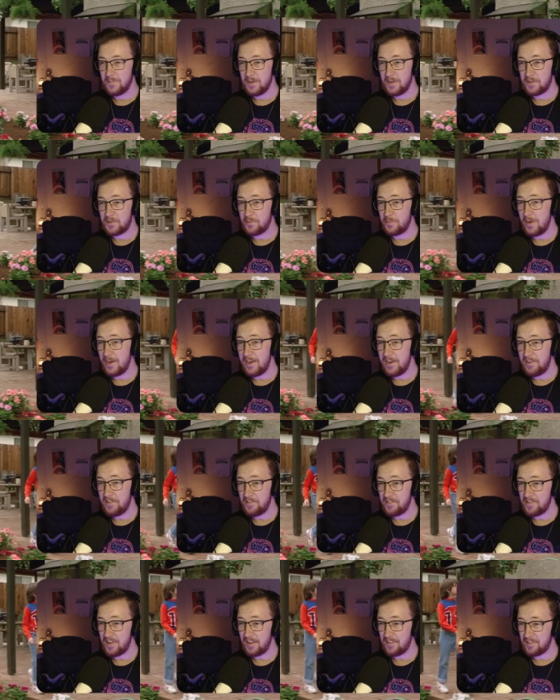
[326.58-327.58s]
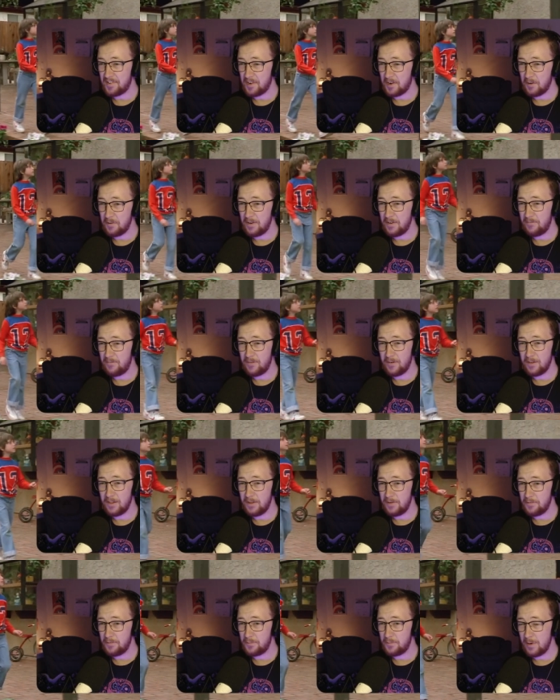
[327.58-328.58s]
Tweety just has to go for a
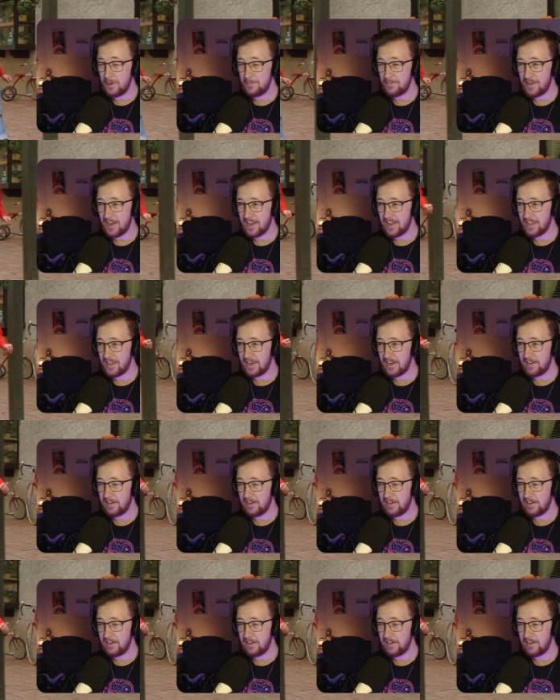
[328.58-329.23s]
little swim, darling,